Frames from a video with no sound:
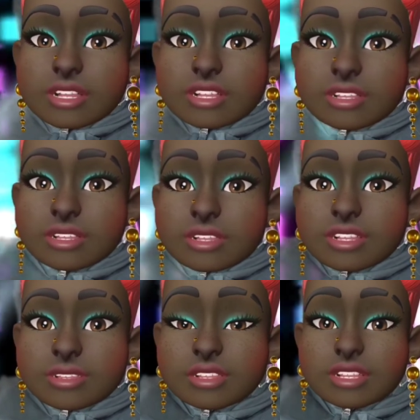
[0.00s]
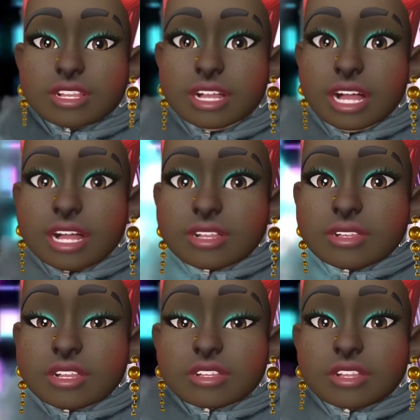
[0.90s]
you know, it's really not
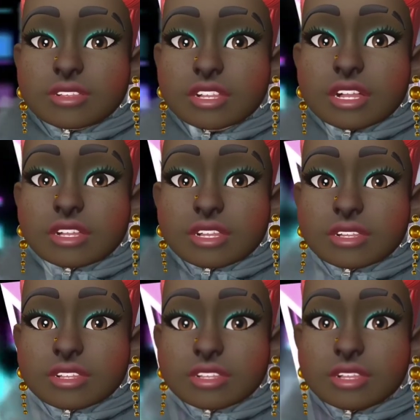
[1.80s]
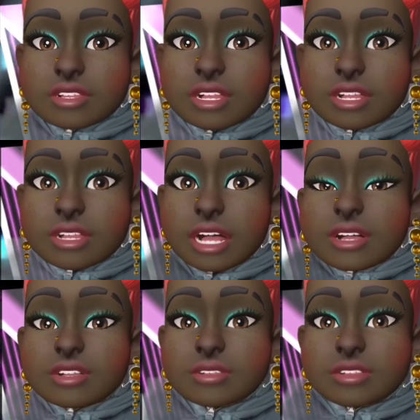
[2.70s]
going to affect her, you know, like I
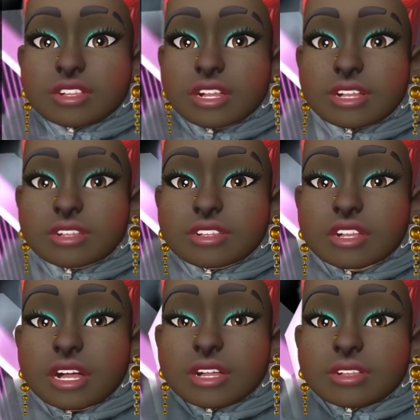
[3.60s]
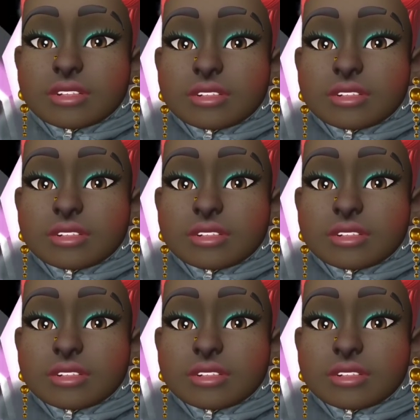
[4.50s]
don't think that